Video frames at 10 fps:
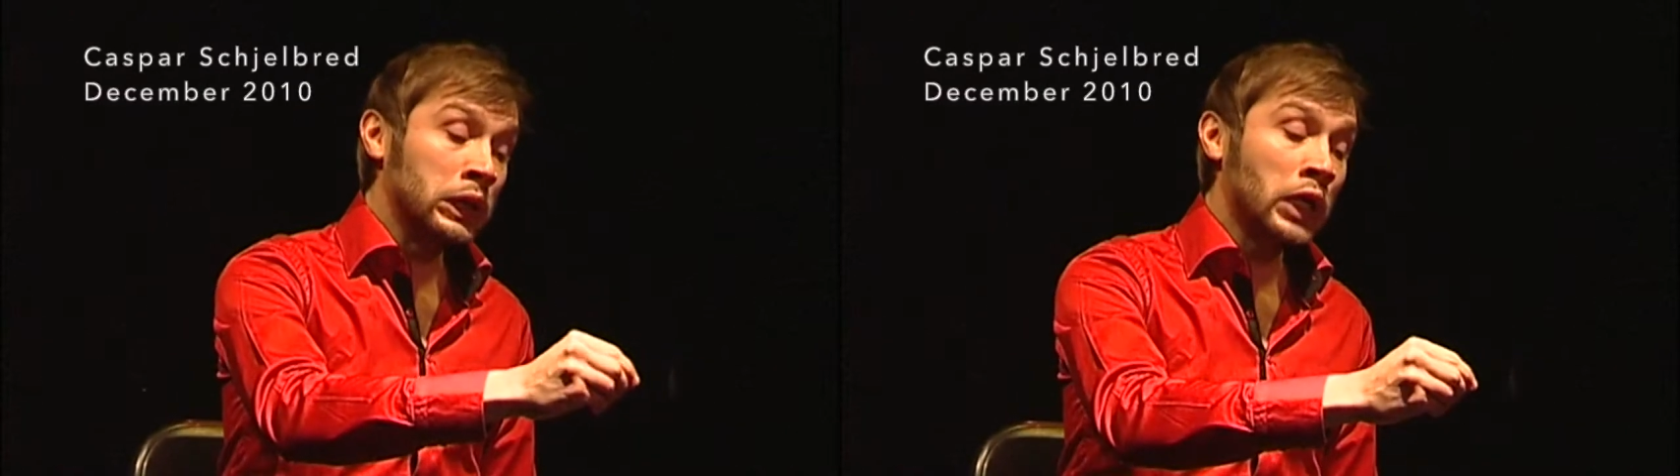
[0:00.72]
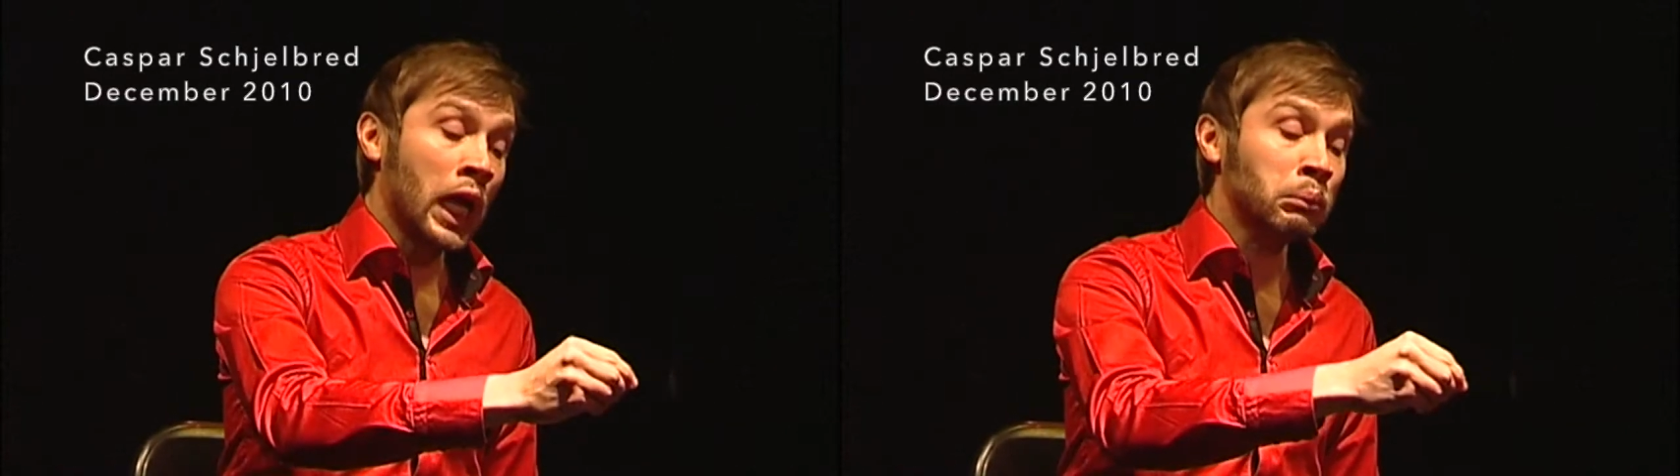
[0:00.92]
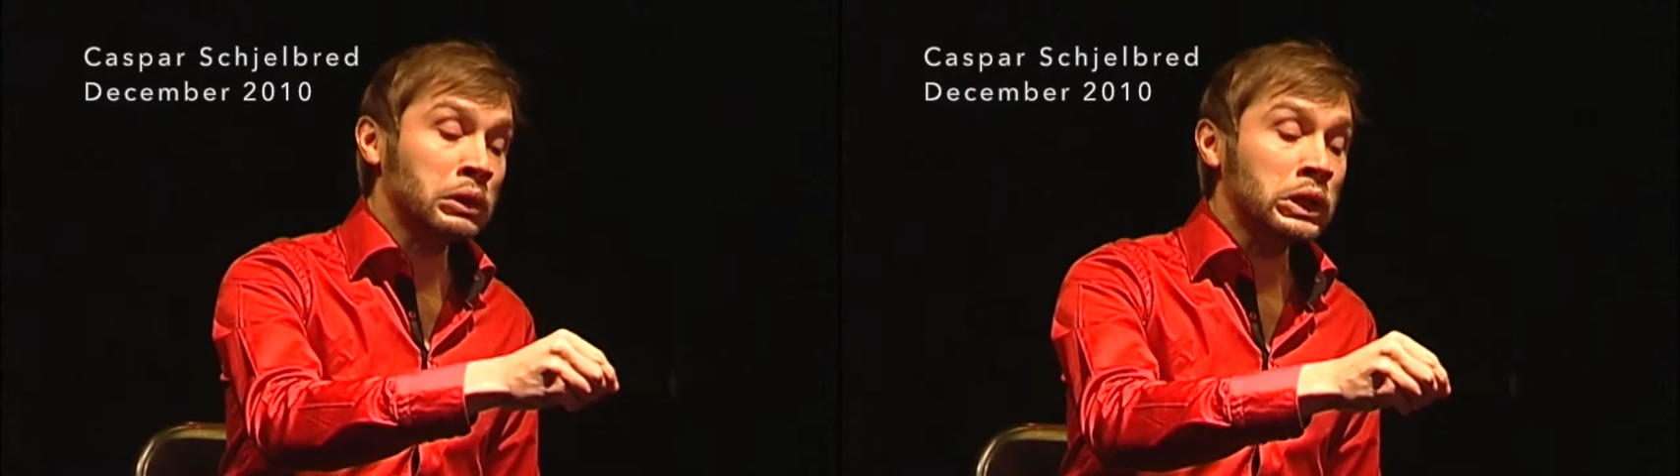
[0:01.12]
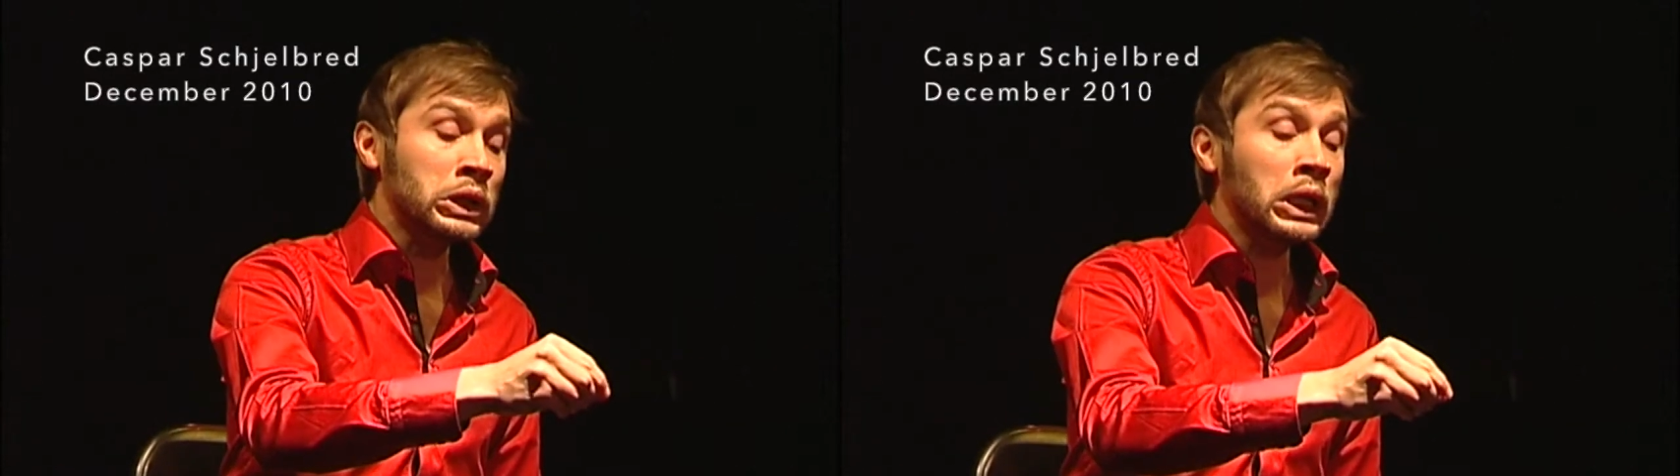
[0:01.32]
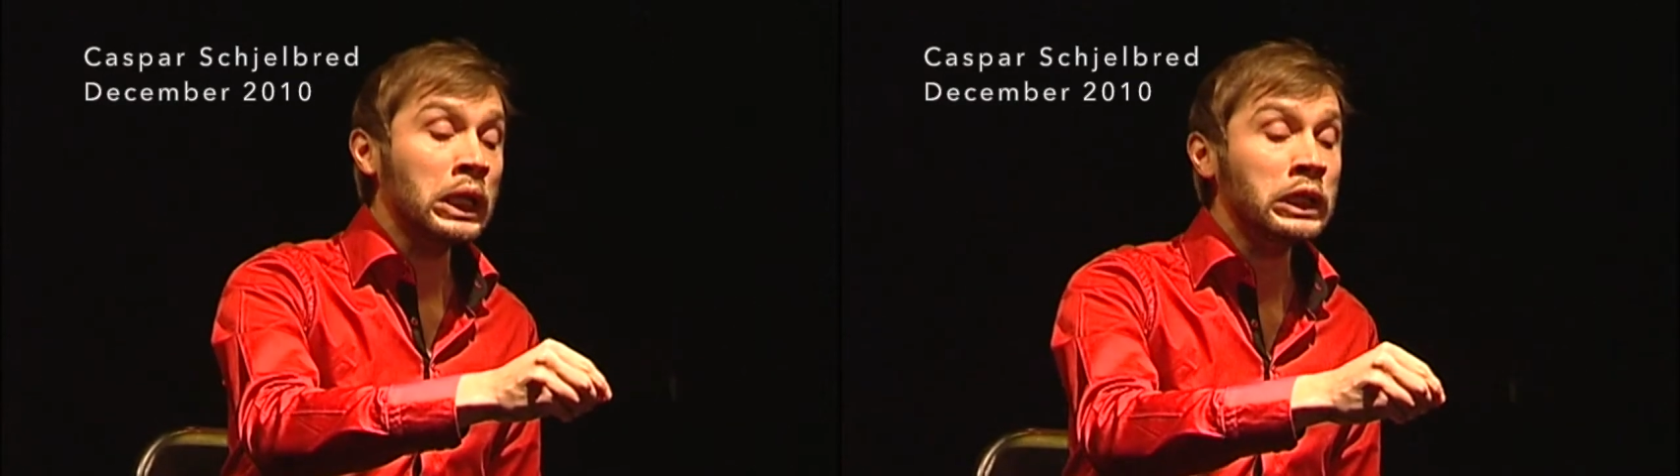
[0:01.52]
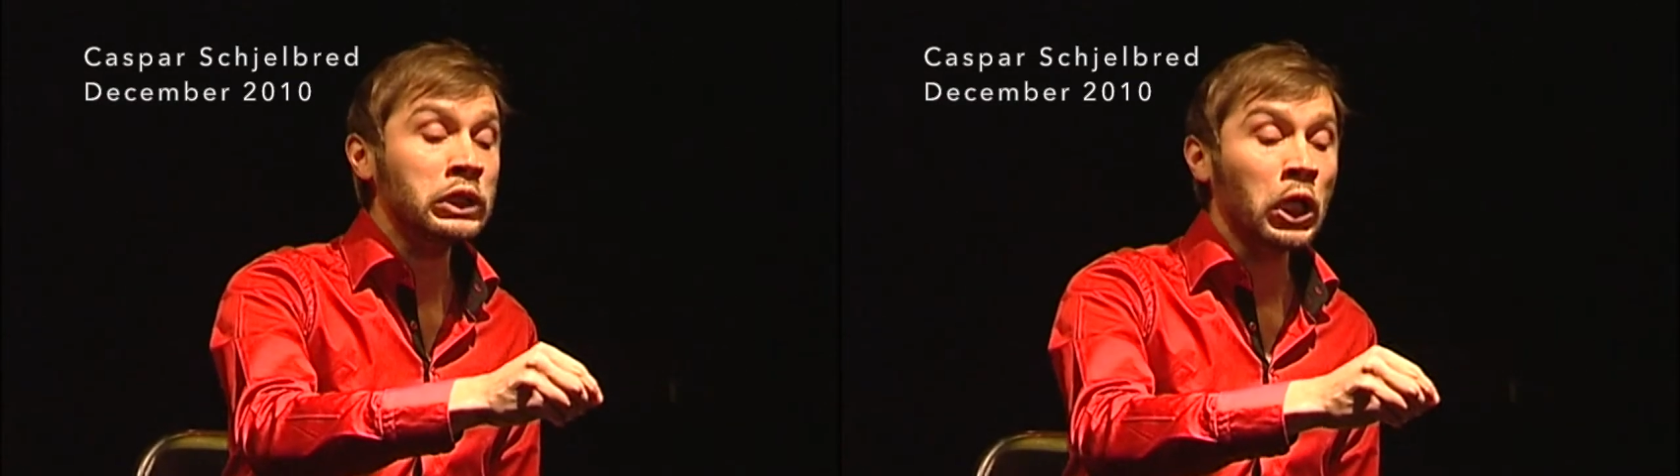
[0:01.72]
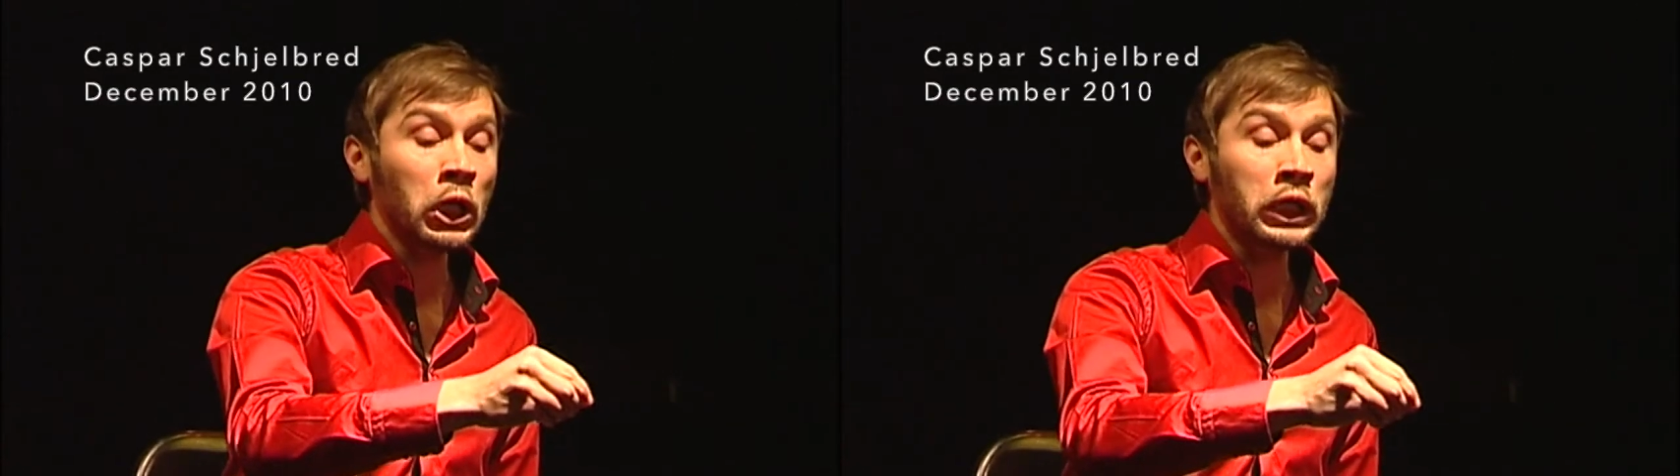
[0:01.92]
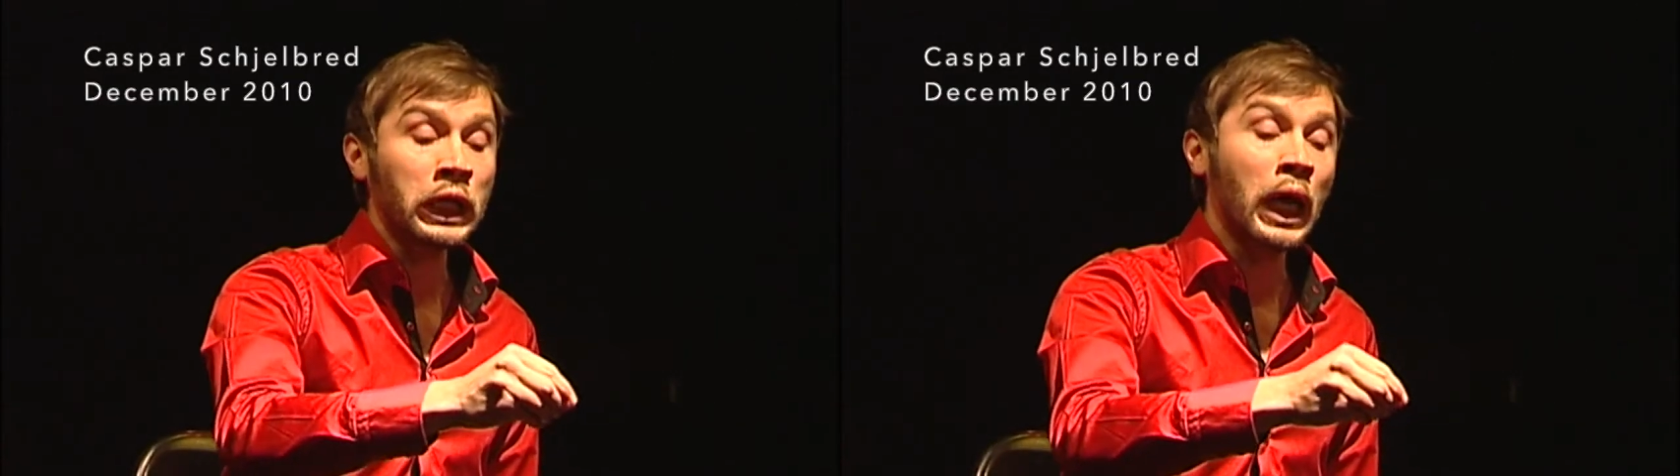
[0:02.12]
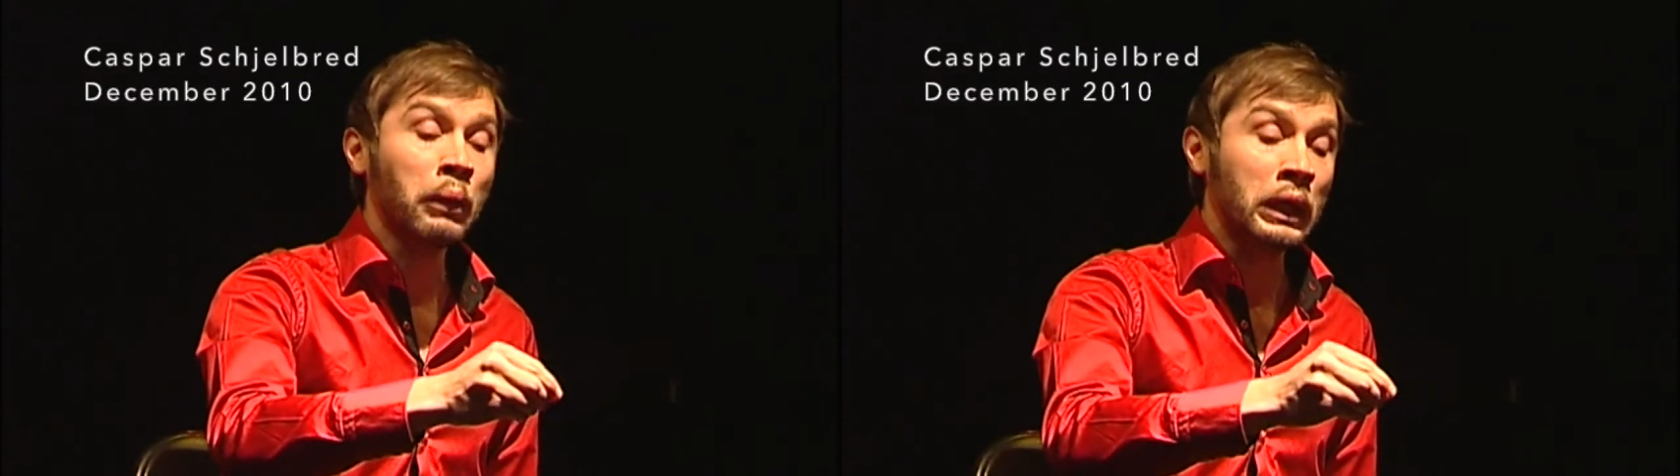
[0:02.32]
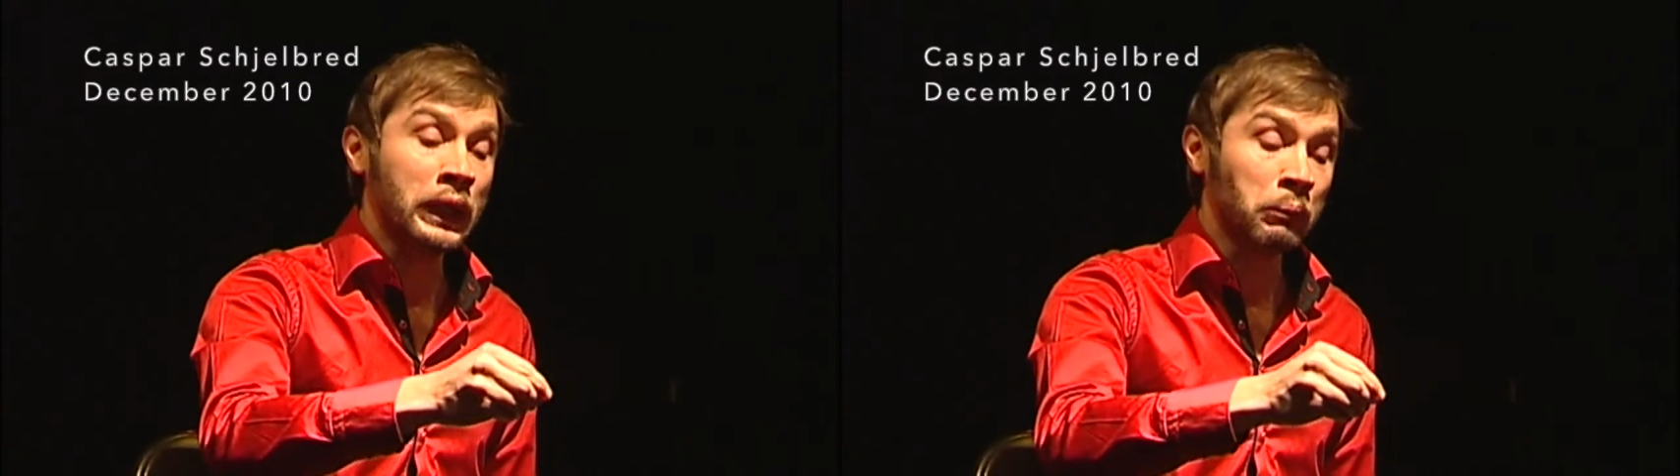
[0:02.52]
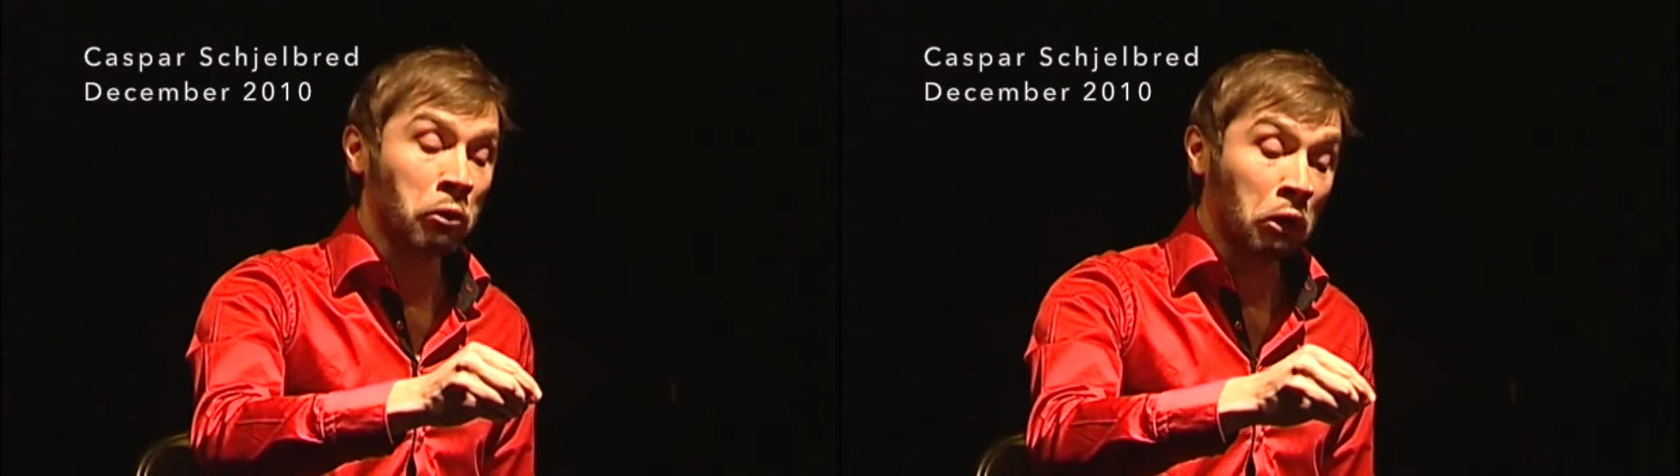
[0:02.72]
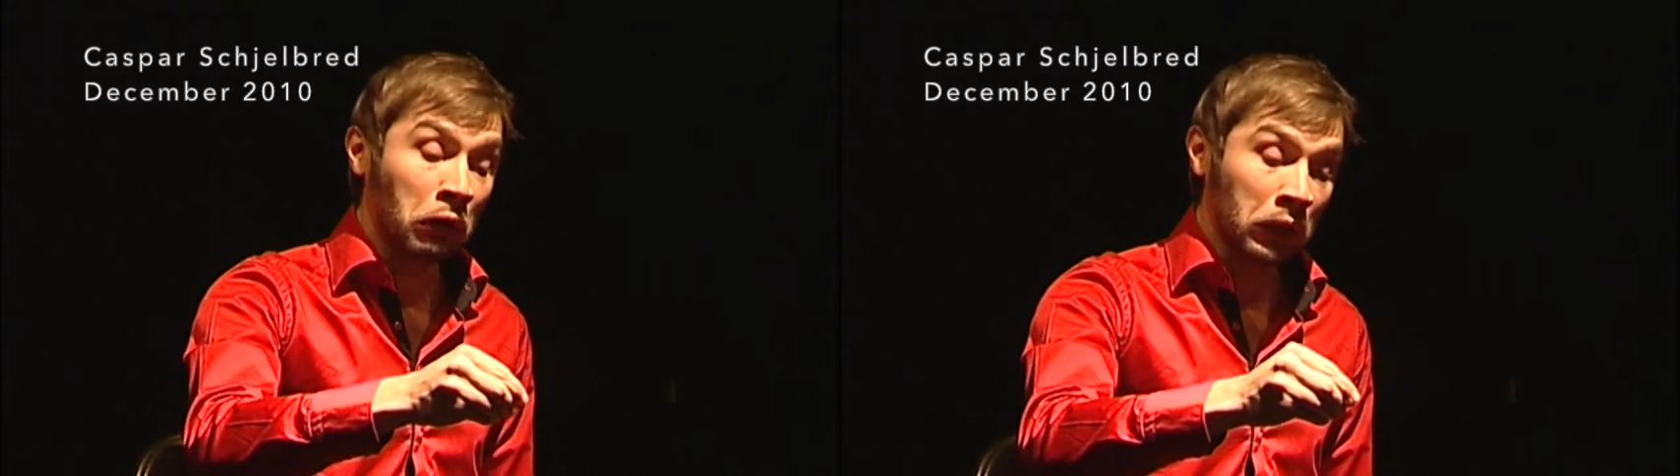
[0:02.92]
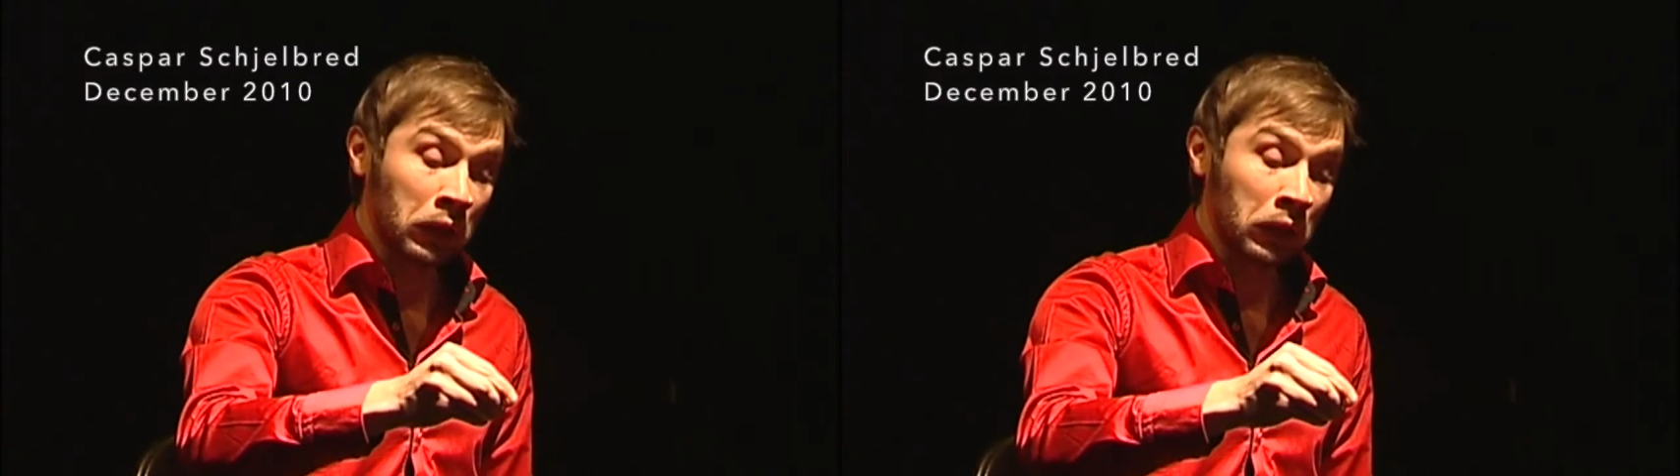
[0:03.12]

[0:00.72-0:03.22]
James is not looking at me anymore.